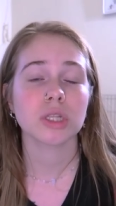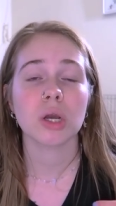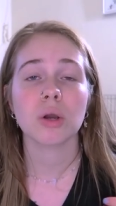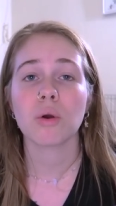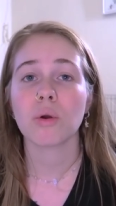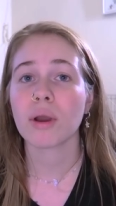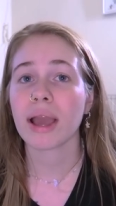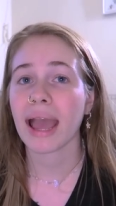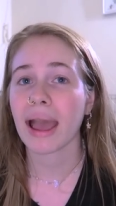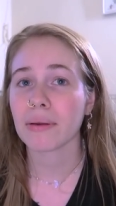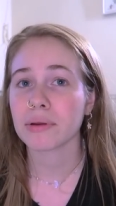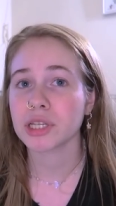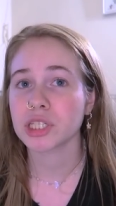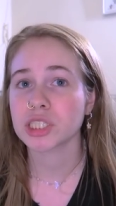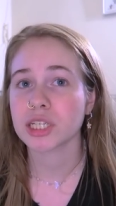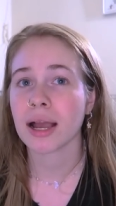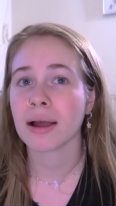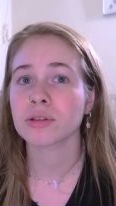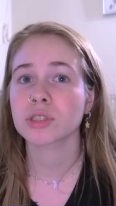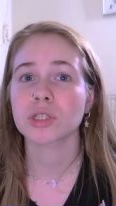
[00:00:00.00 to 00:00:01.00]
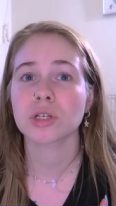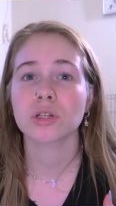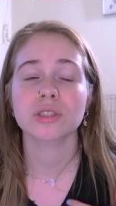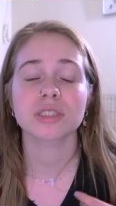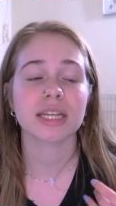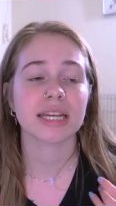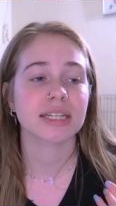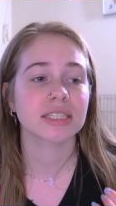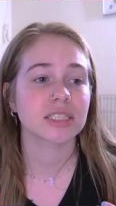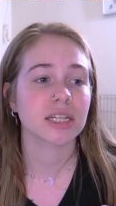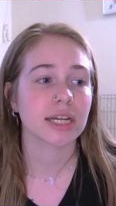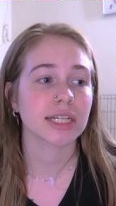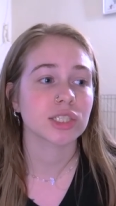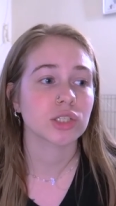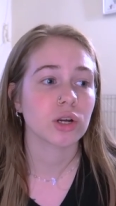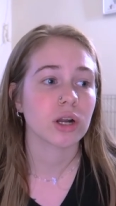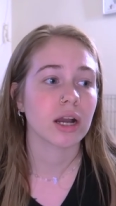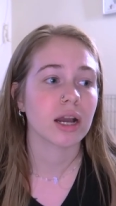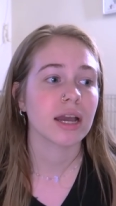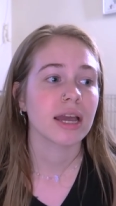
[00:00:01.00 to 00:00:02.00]
local county shelters,
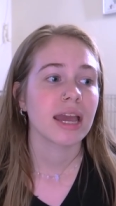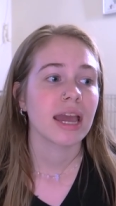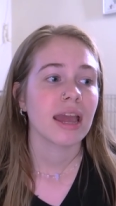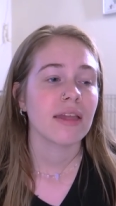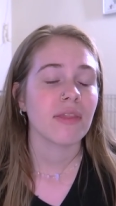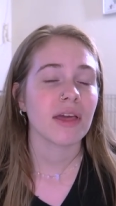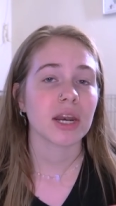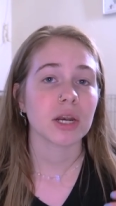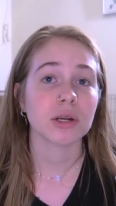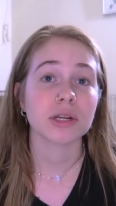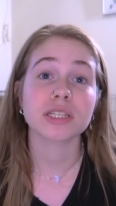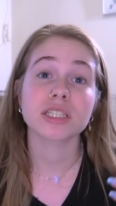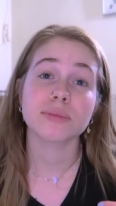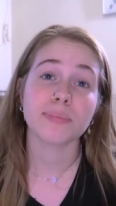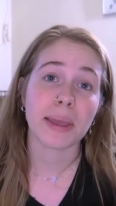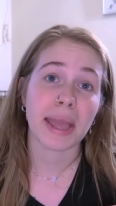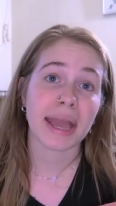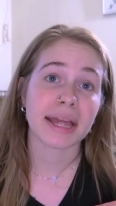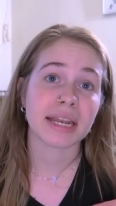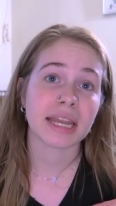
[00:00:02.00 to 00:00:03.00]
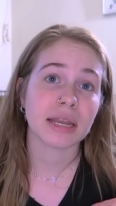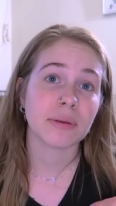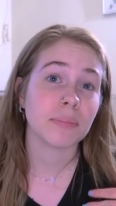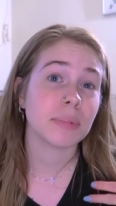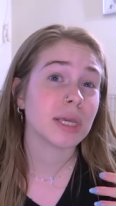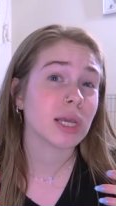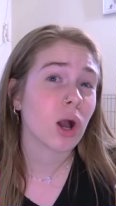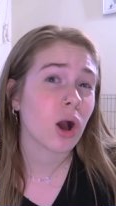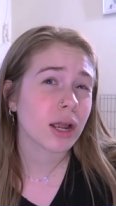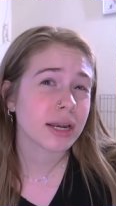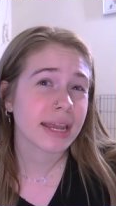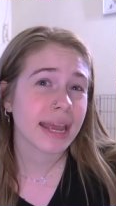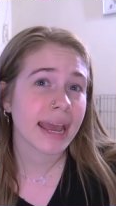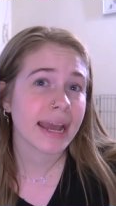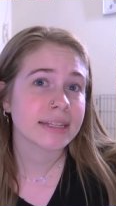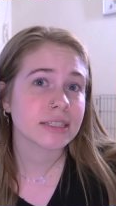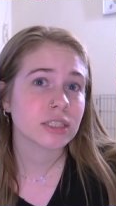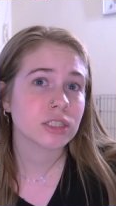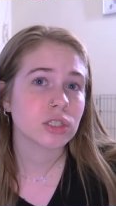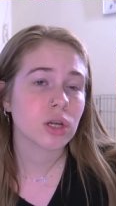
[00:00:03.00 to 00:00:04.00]
etc., that are expanding beyond
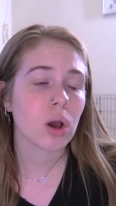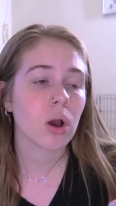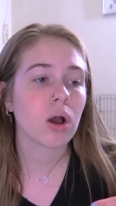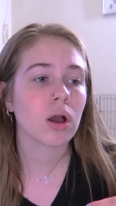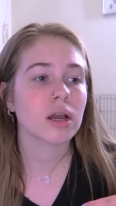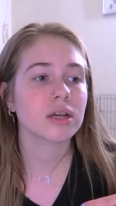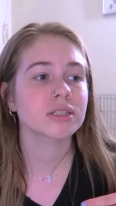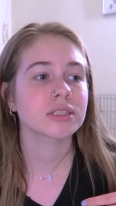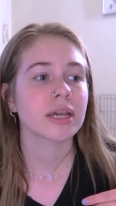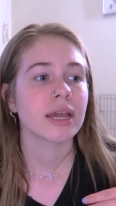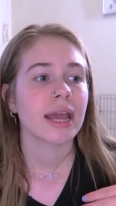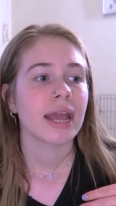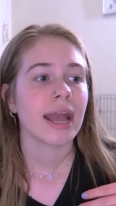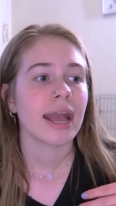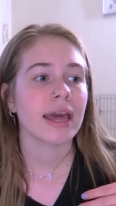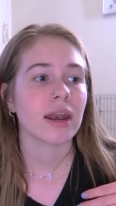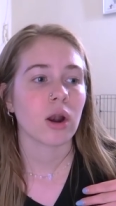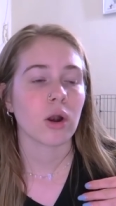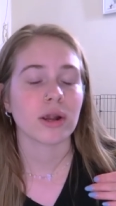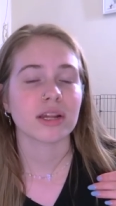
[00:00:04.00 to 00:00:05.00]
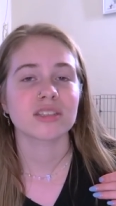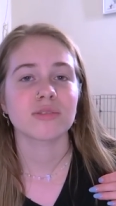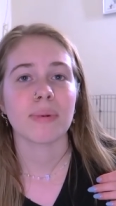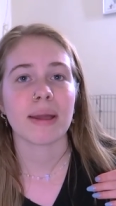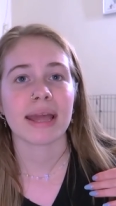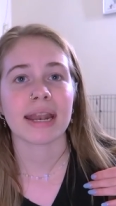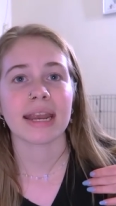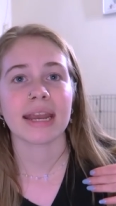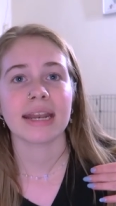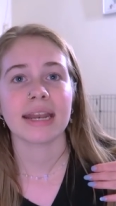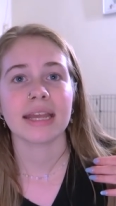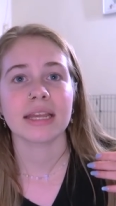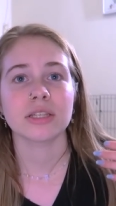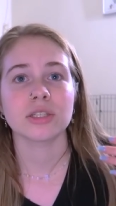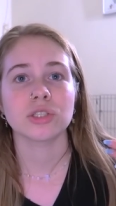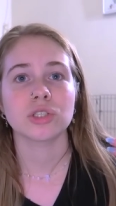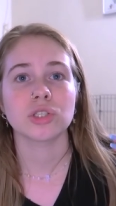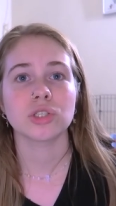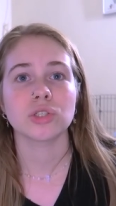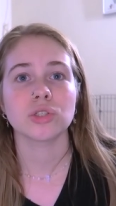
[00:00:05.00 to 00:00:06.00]
cats and dogs and are expanding
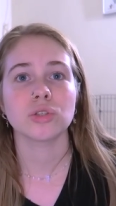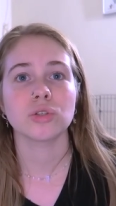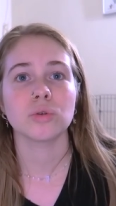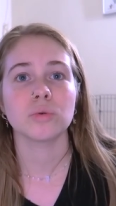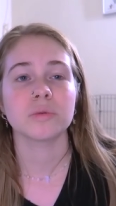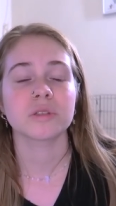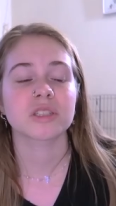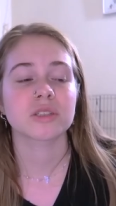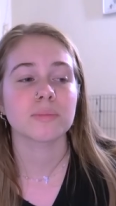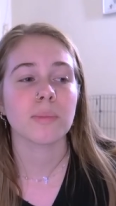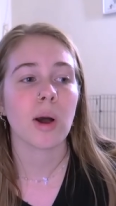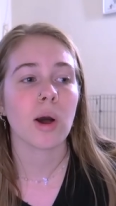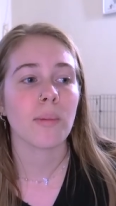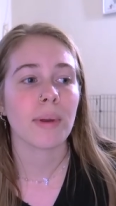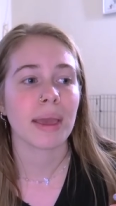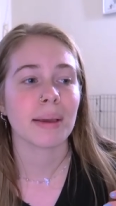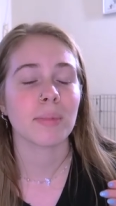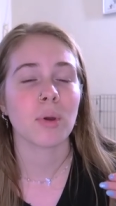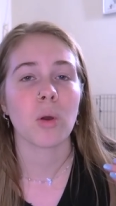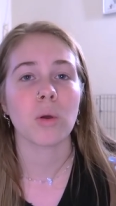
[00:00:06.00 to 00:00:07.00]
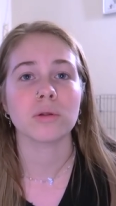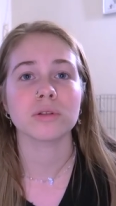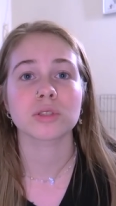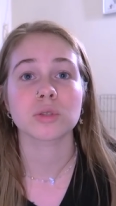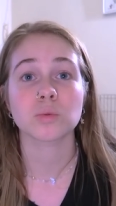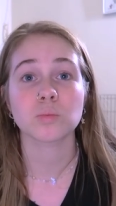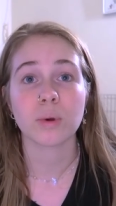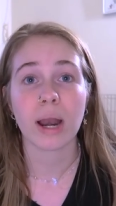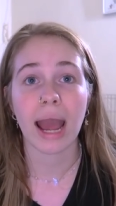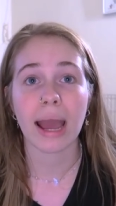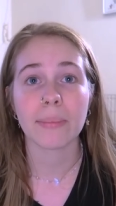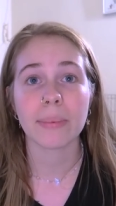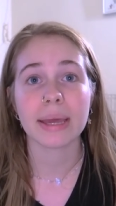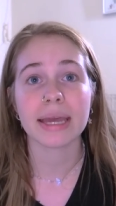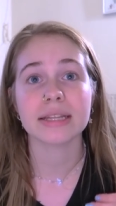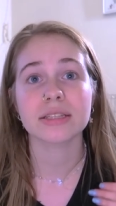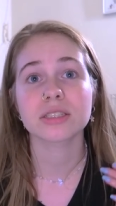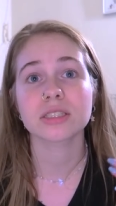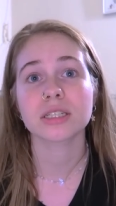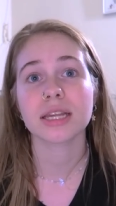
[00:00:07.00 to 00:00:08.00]
into small mammals,
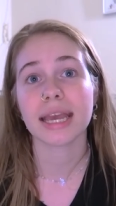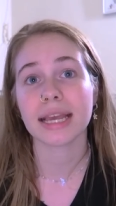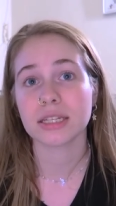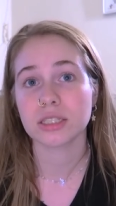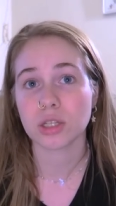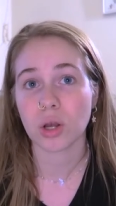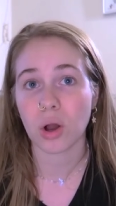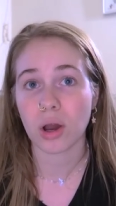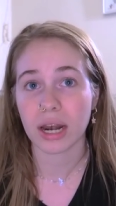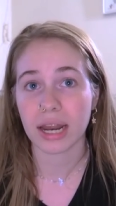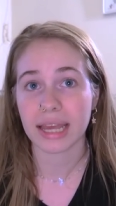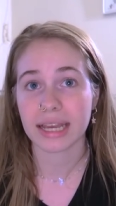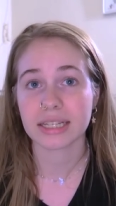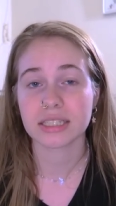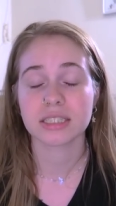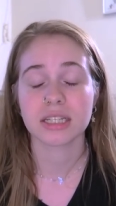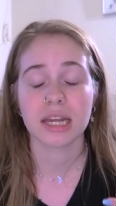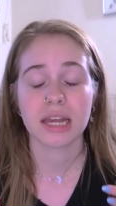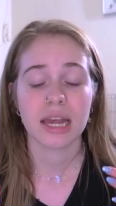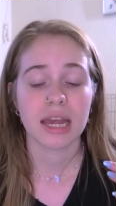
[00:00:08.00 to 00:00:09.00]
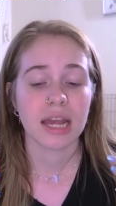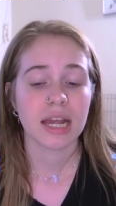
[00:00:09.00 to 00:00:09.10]
rabbits, exotics,